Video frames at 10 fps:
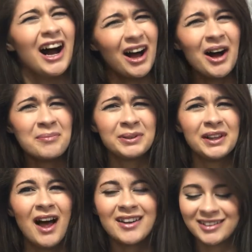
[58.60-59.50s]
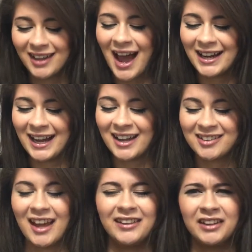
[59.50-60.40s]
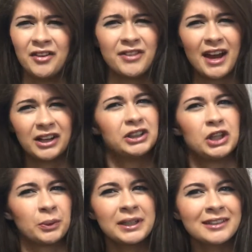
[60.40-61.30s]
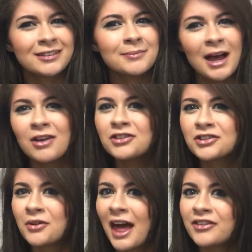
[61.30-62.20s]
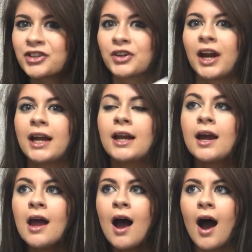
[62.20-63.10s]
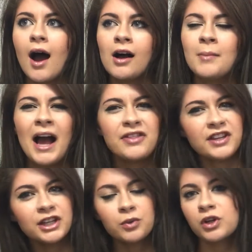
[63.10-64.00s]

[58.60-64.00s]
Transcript: a plus, I guess. I love that cologne-y smell, so that's great. I think it